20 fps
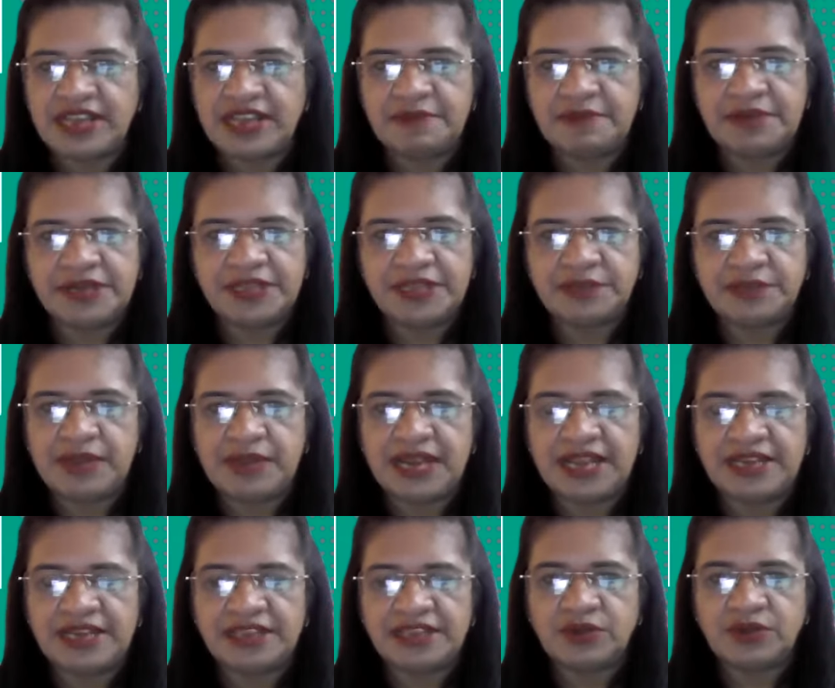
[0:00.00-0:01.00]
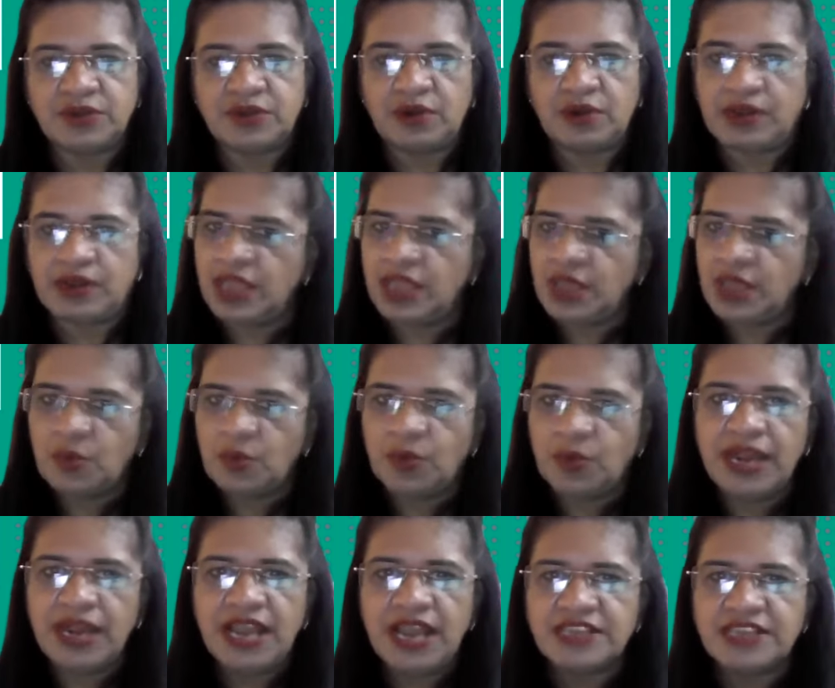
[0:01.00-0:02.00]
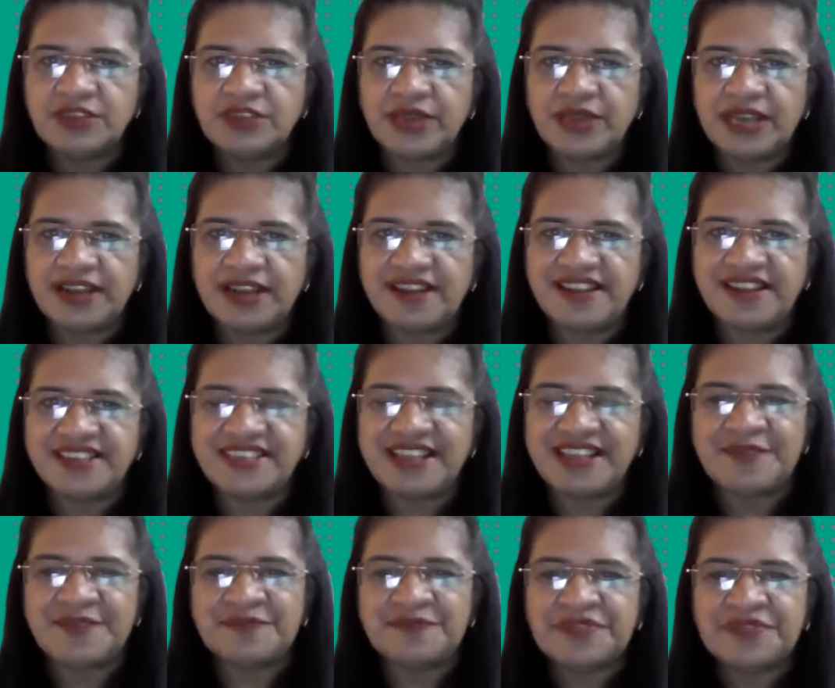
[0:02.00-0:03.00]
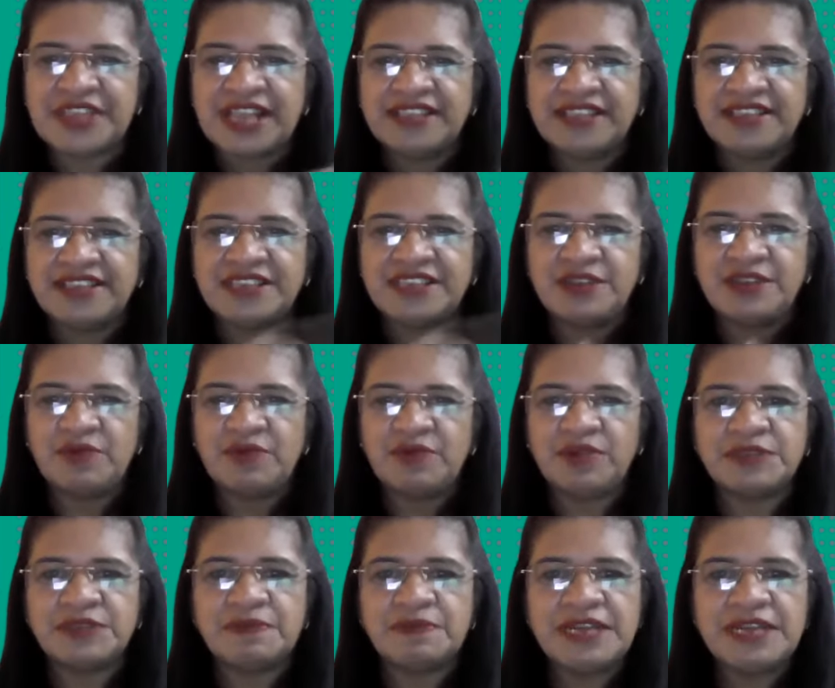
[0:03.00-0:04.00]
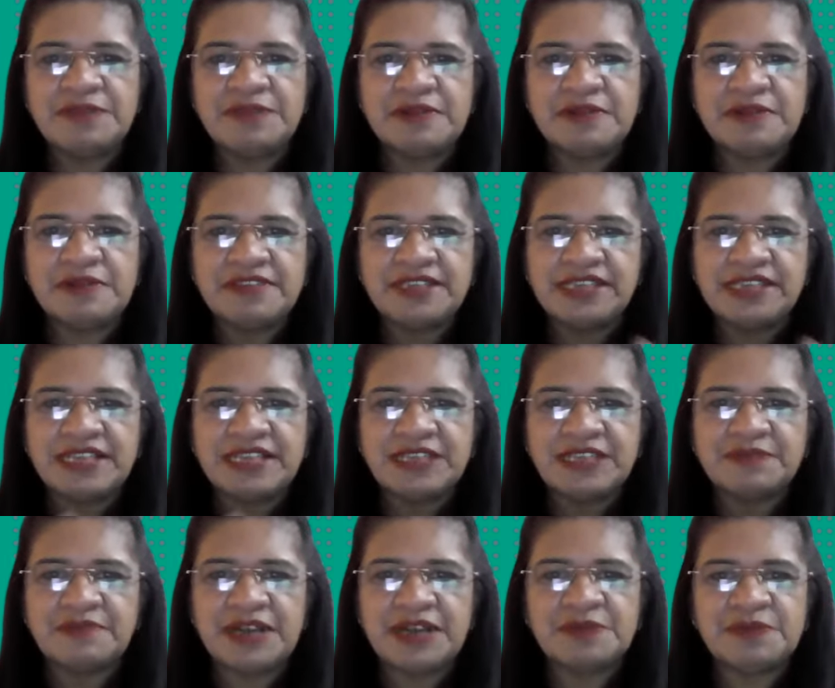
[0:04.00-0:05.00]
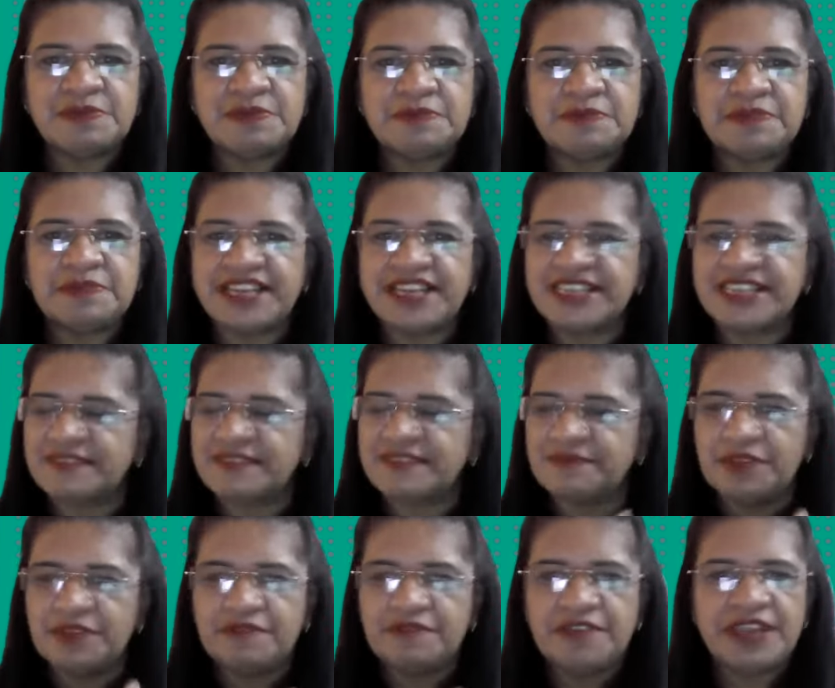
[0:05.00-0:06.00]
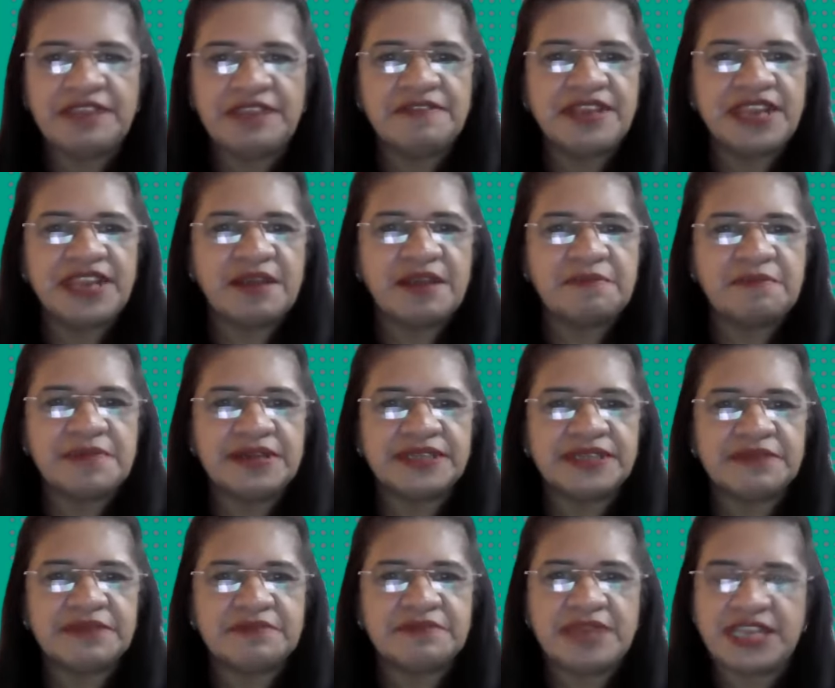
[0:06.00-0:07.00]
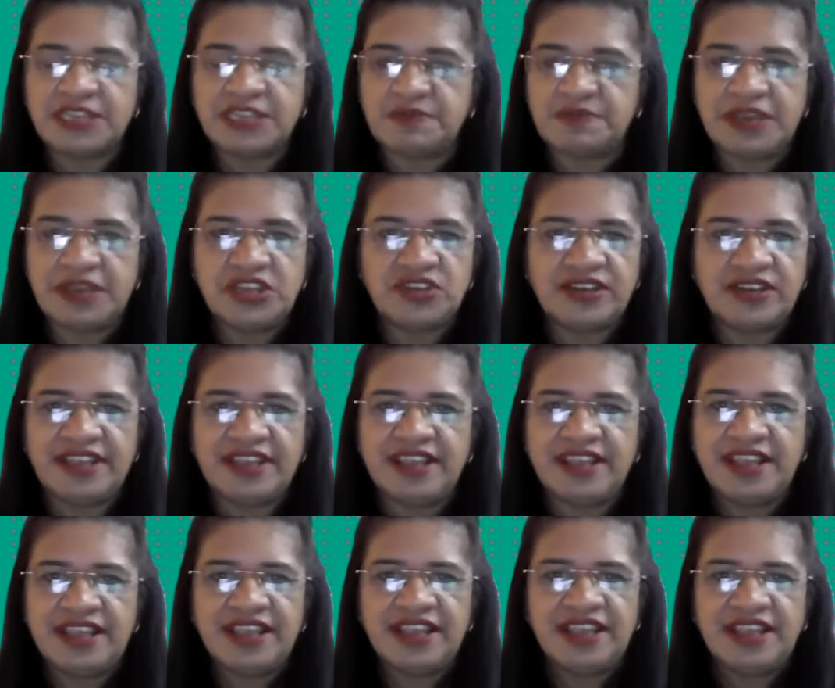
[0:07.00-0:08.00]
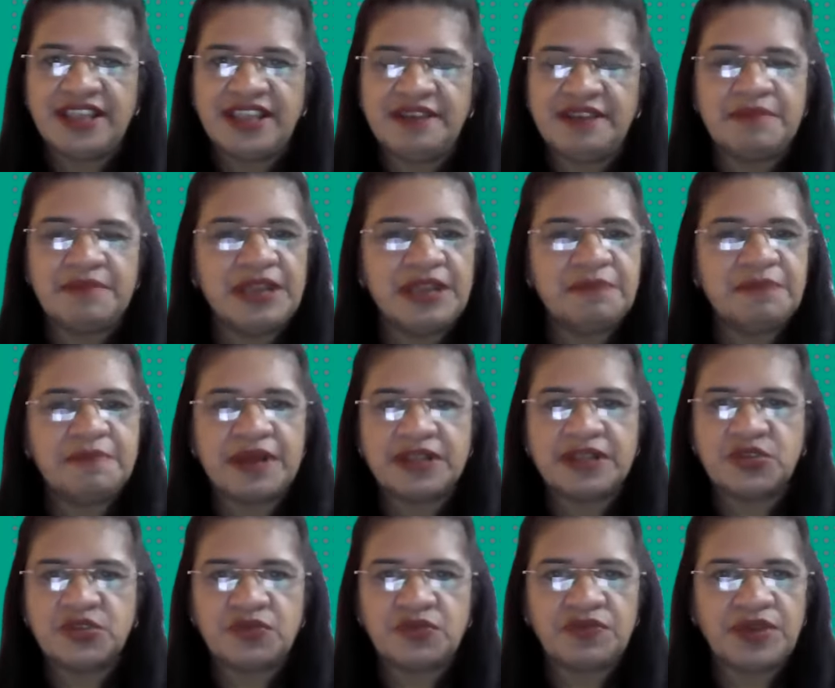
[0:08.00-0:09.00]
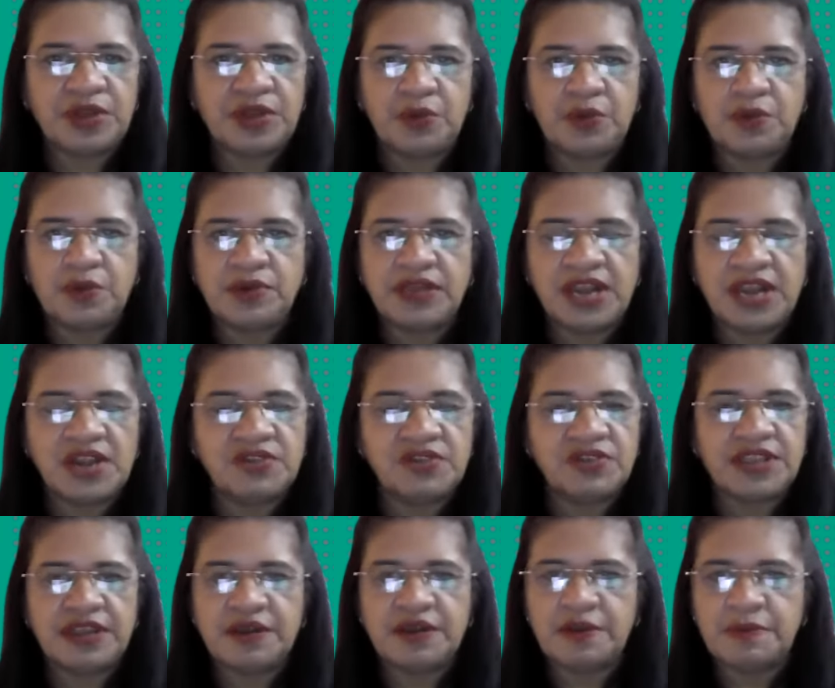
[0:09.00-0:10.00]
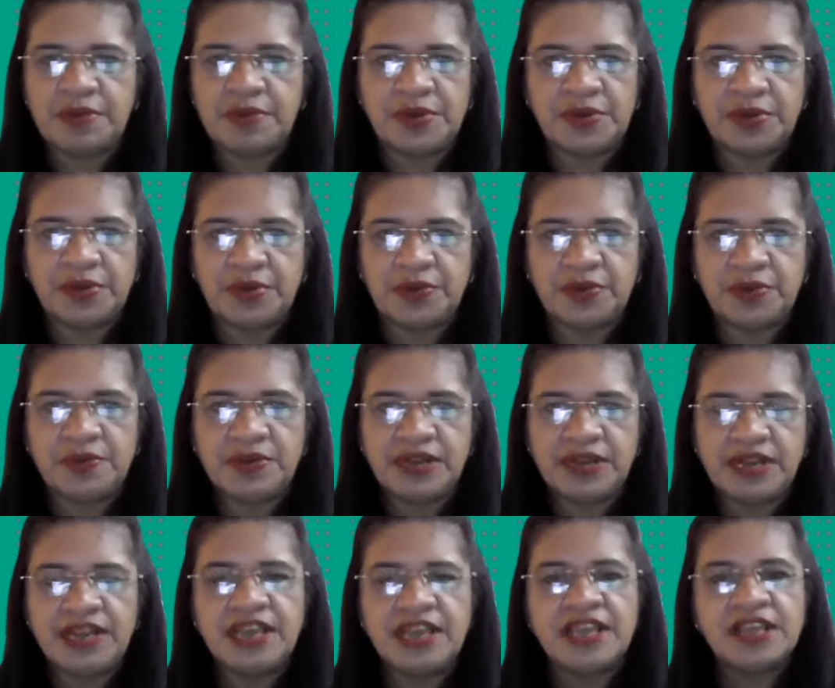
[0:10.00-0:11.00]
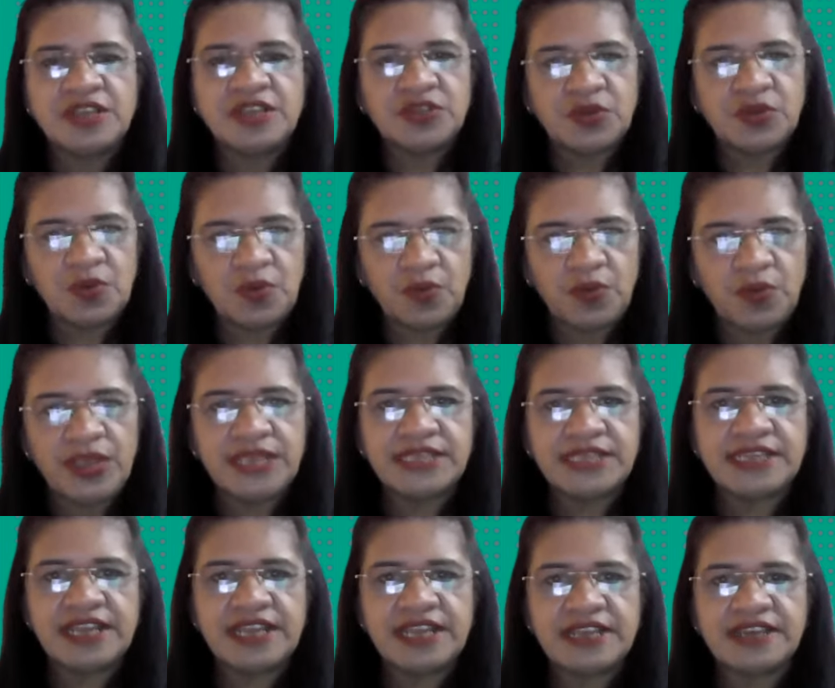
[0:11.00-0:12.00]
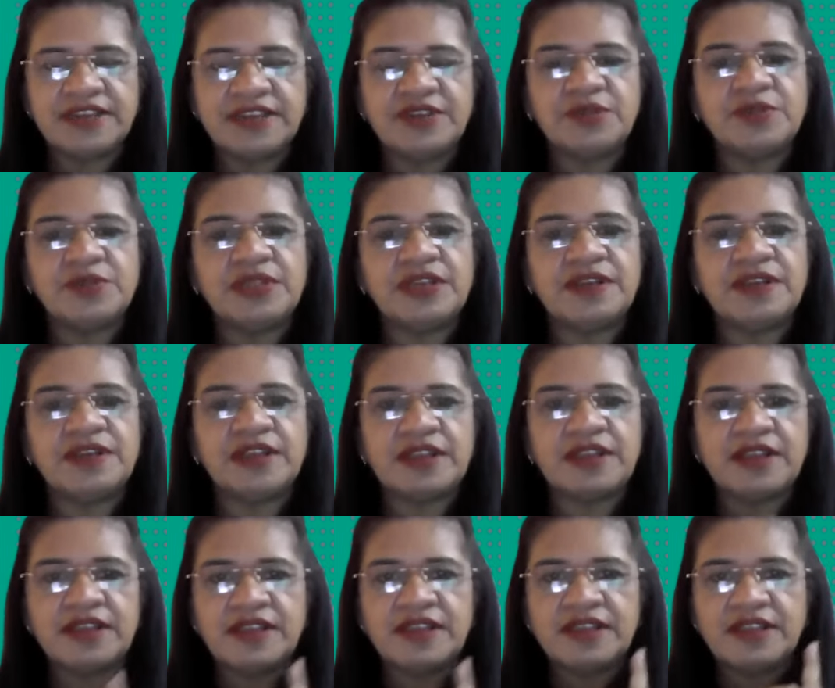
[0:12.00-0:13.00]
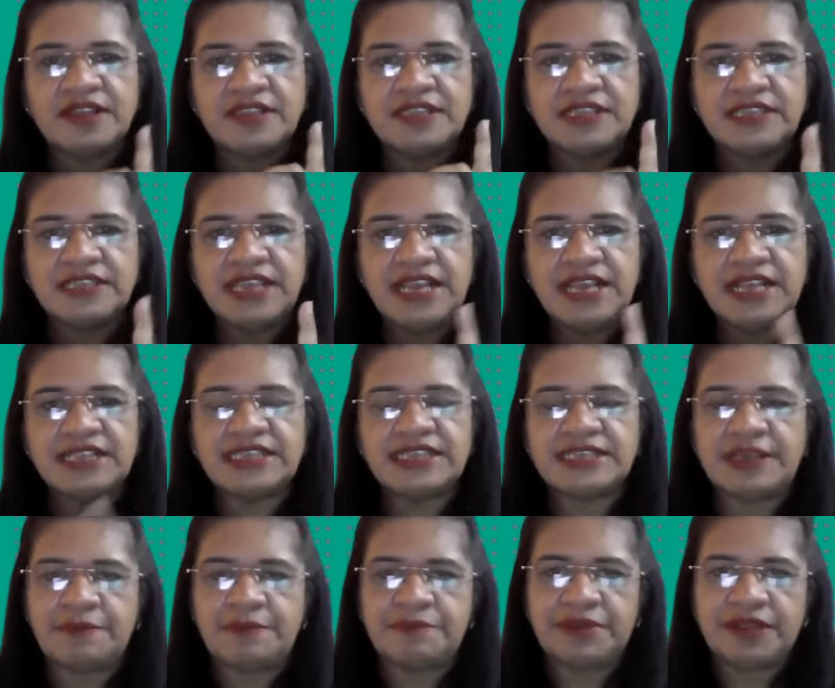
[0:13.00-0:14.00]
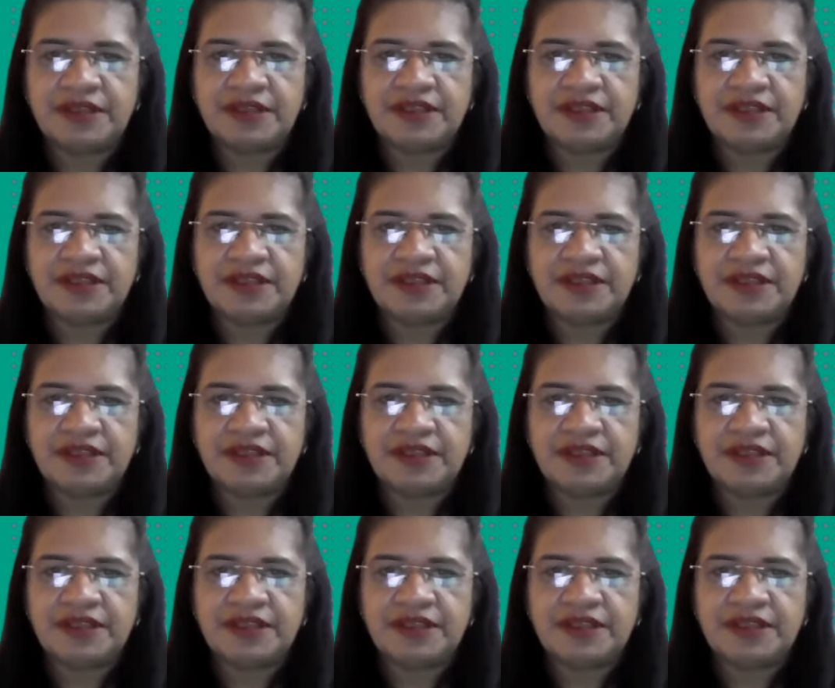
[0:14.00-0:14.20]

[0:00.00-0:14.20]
diabetes mellitus or not. Well, as you can understand, this involves multiple visits, multiple pricks, very, very cumbersome, especially in many parts of our own country, urban or rural. So we stick to the single step,